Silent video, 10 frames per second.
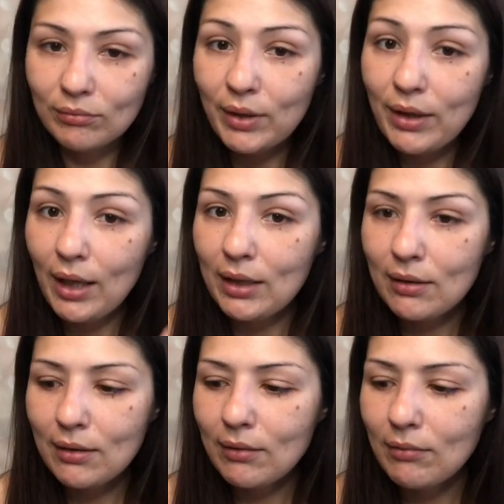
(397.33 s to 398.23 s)
with
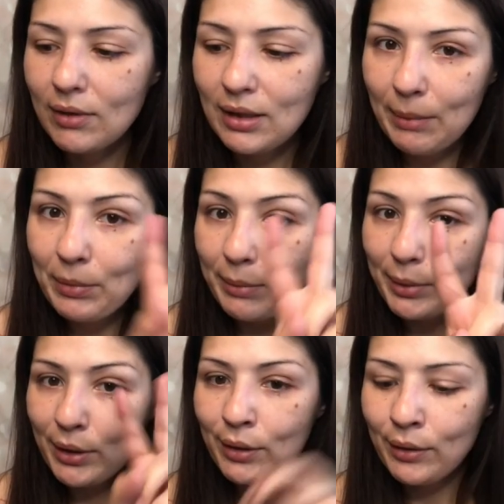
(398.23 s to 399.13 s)
that step
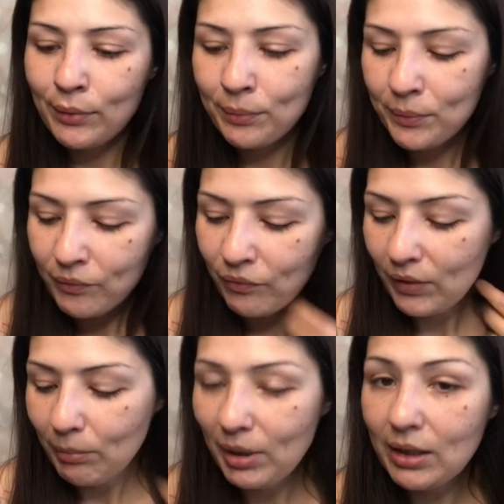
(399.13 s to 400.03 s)
number 2,
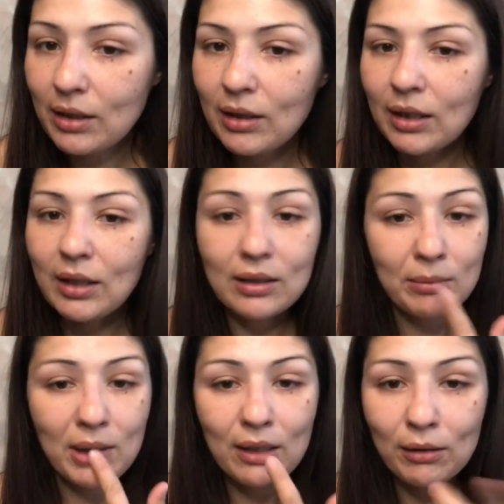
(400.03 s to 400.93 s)
basically, because
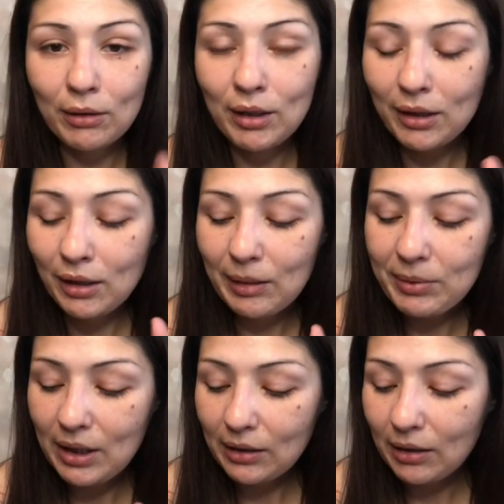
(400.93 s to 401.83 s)
I'm not including the
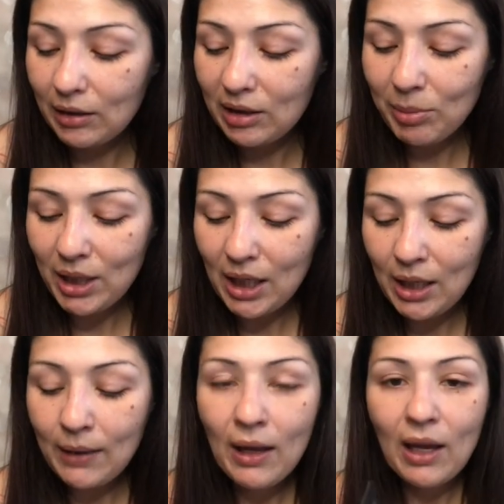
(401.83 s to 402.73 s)
lips technically
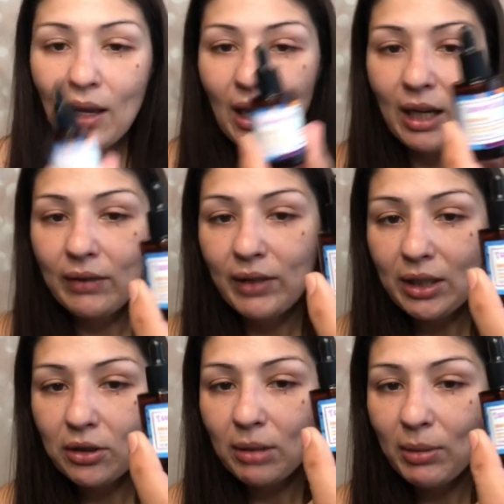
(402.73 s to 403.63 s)
speaking, I've
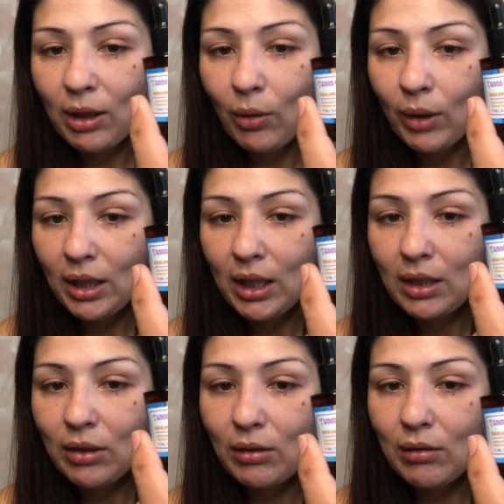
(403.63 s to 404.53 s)
actually been going
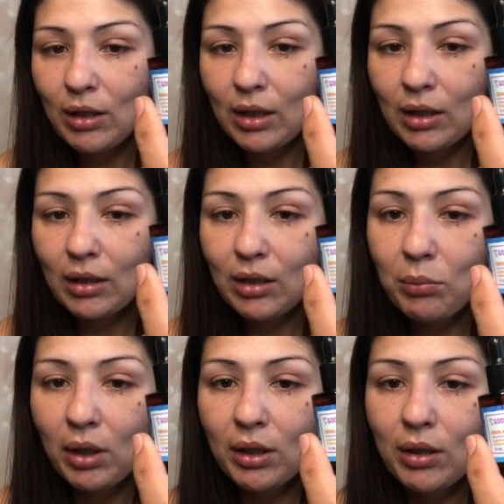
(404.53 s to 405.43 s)
into the Good
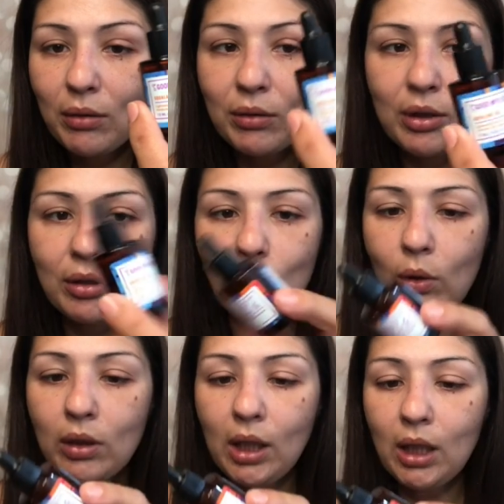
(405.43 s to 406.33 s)
Molecules
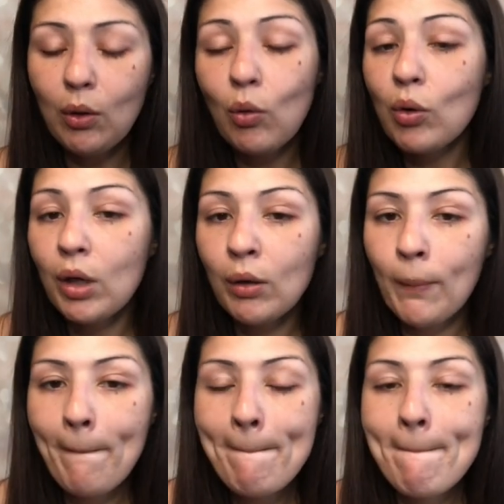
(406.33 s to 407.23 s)
Squalene
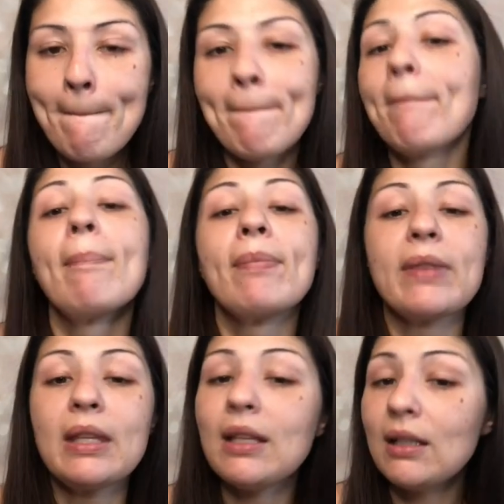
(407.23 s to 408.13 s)
Oil.
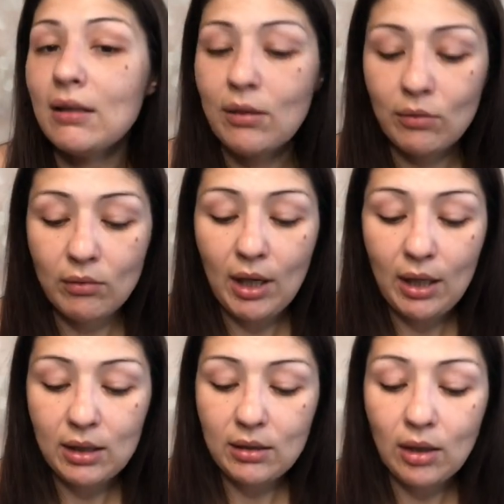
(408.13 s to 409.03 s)
This
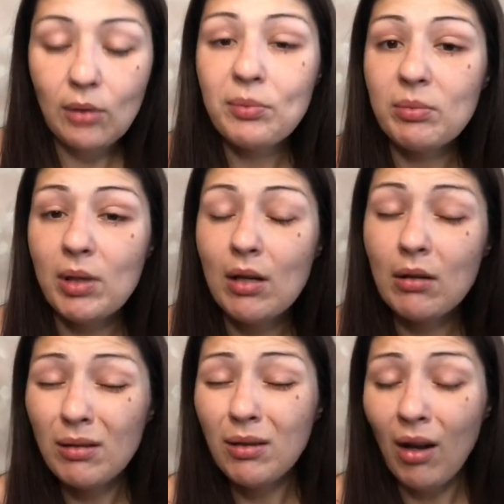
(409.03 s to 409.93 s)
has helped me a
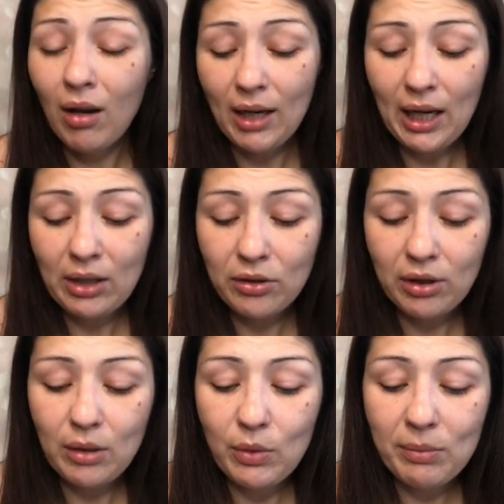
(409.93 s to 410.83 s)
lot
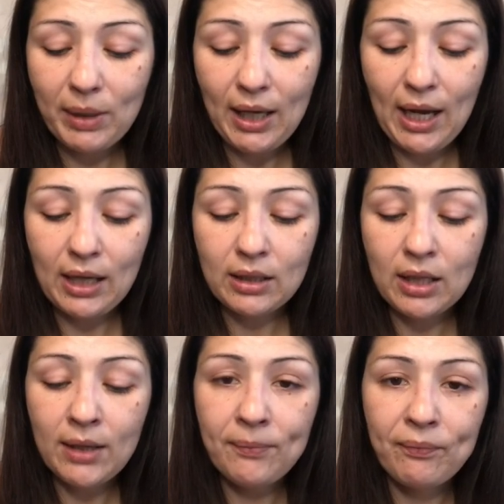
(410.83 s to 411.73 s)
actually with my
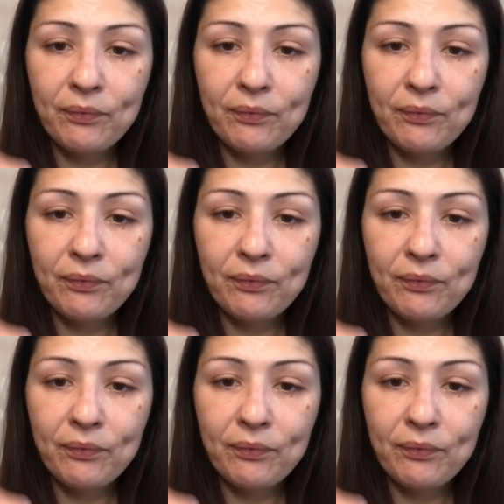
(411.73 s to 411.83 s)
acne.